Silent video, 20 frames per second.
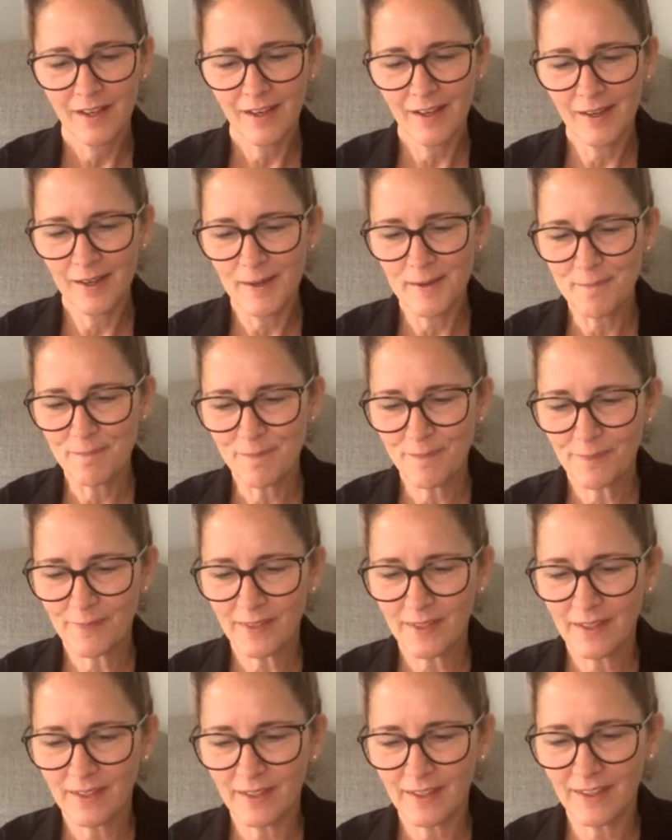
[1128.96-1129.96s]
Um,
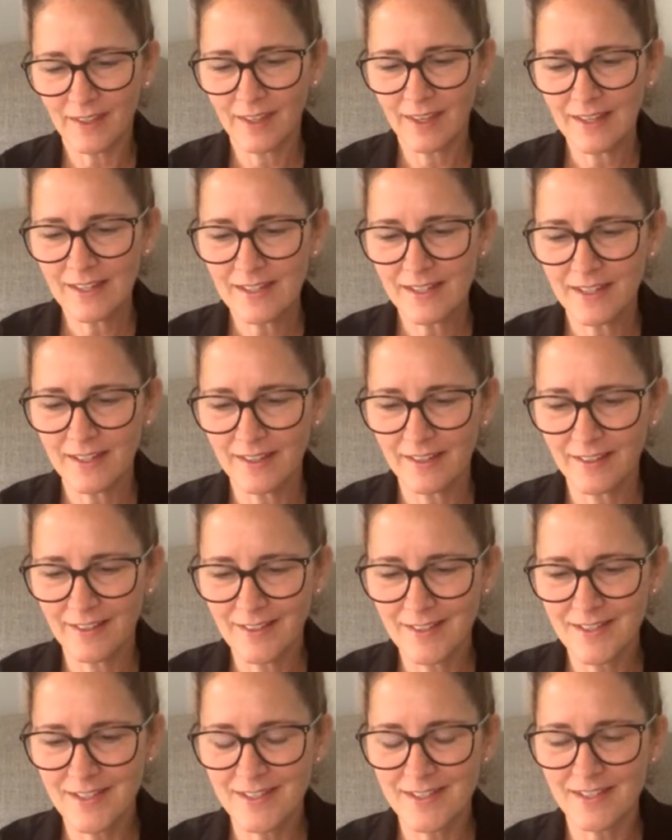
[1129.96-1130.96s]
it
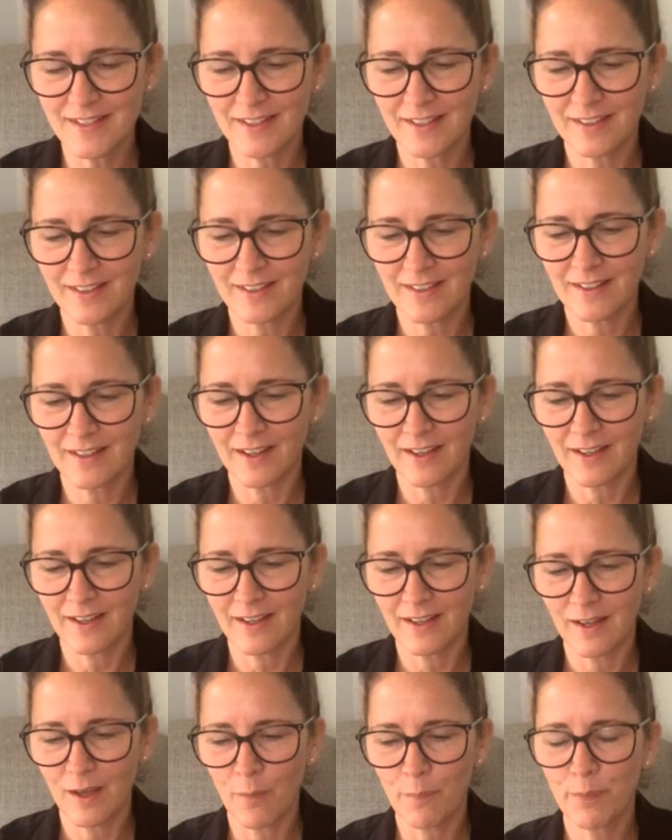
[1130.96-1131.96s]
is
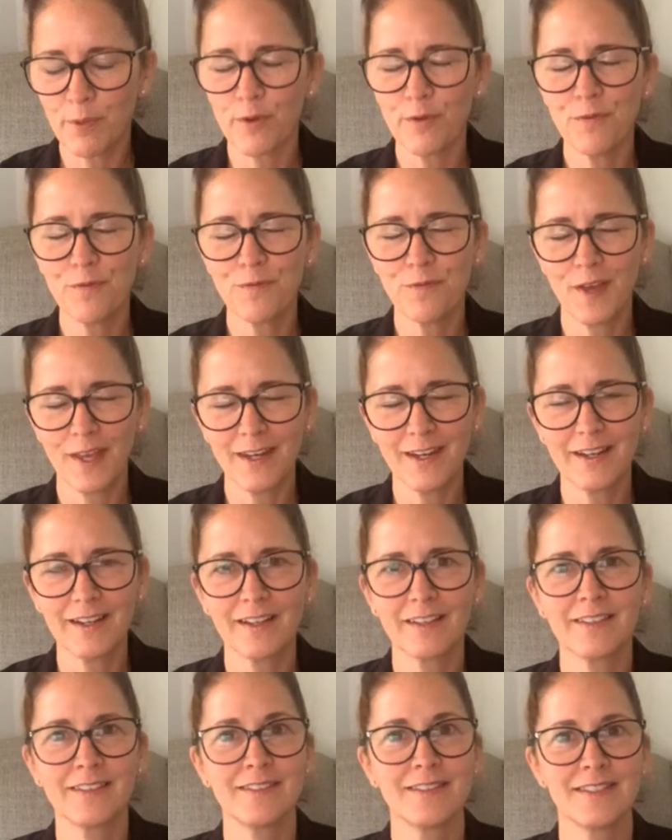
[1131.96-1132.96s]
uh, a prophetic
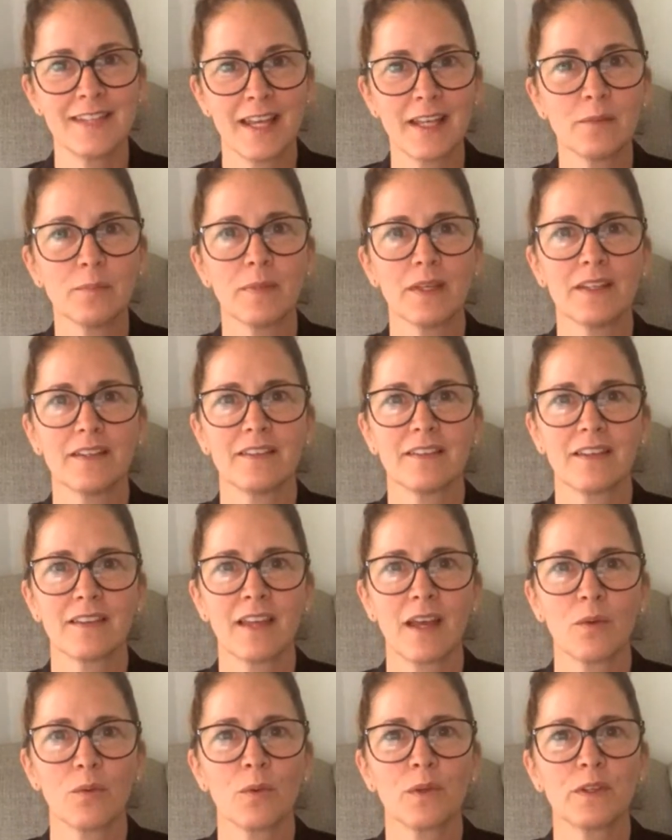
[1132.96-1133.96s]
statement
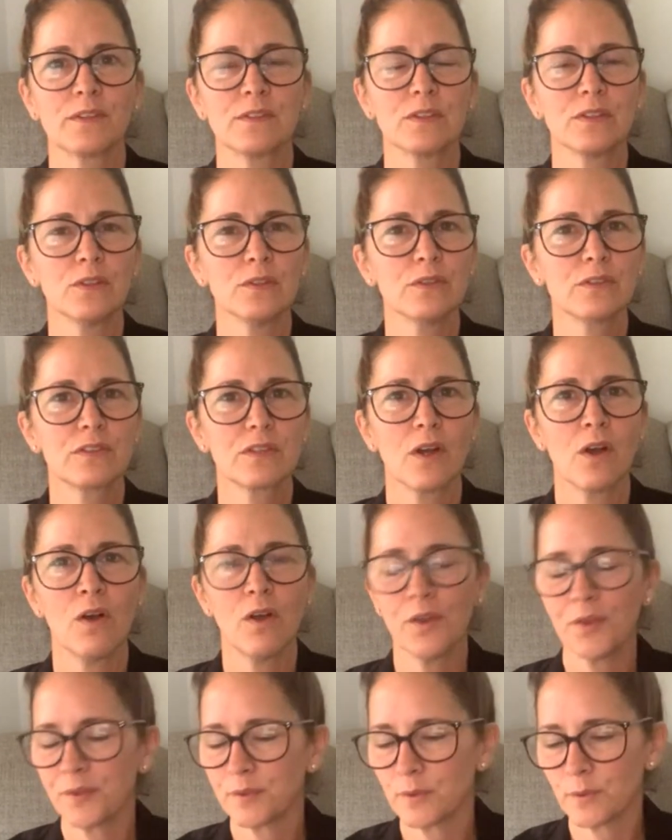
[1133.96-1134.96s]
that was used
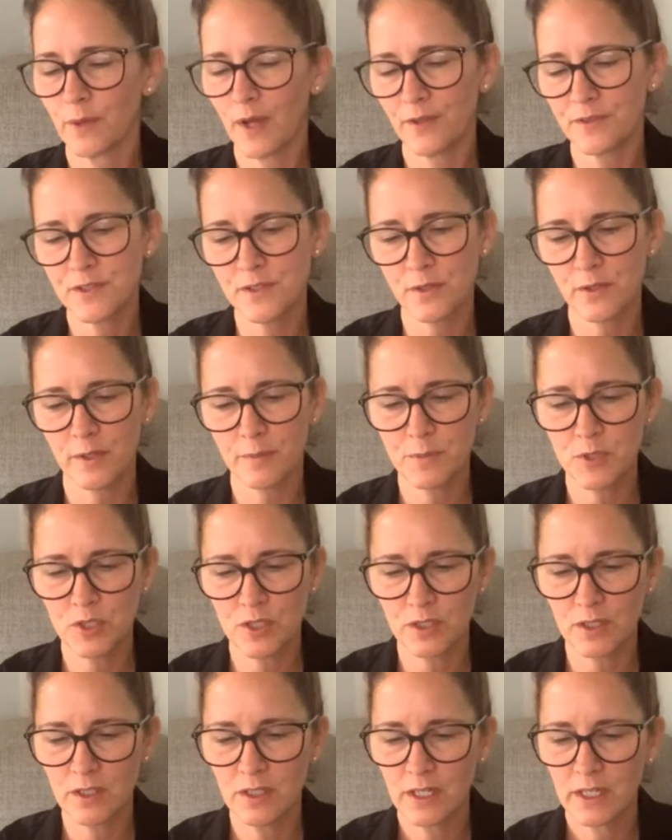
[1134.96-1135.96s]
all throughout
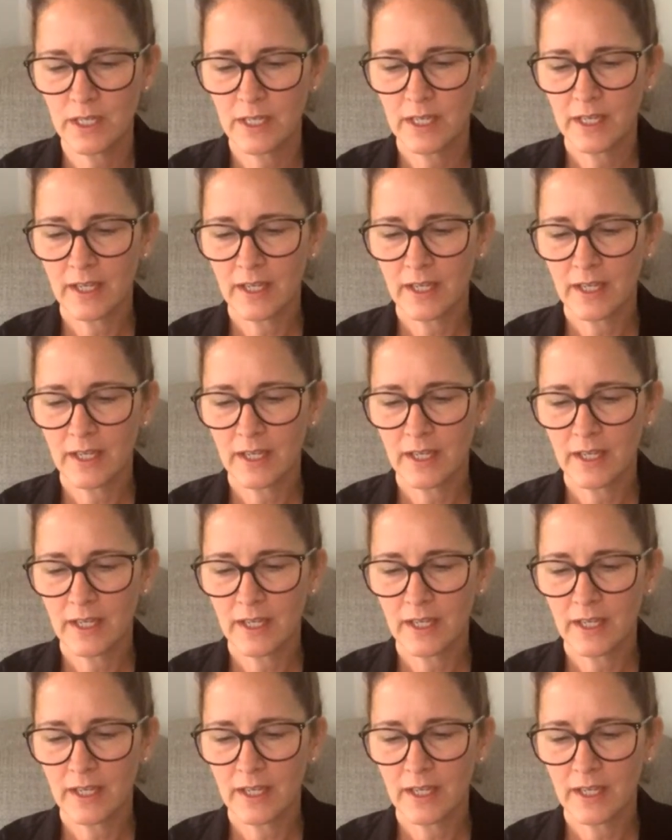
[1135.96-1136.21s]
Scripture.